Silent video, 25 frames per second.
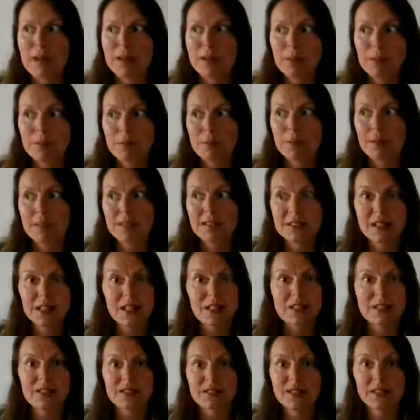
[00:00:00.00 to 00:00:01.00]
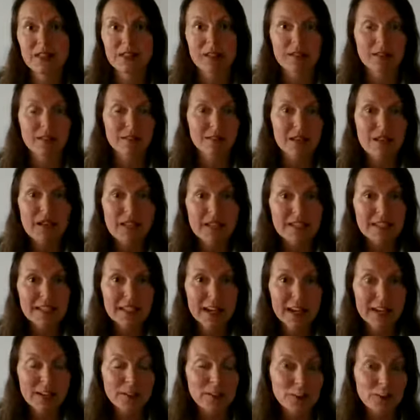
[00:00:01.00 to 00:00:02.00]
red blood cells to
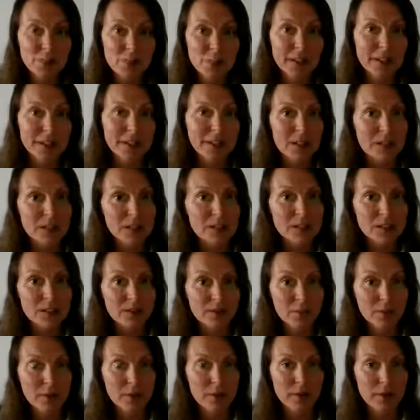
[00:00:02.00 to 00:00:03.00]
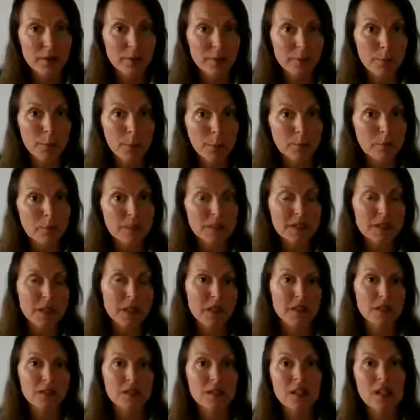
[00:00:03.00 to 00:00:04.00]
10 or 20 years for bone
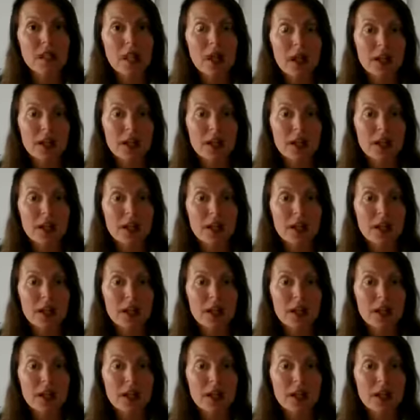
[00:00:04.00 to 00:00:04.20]
cells.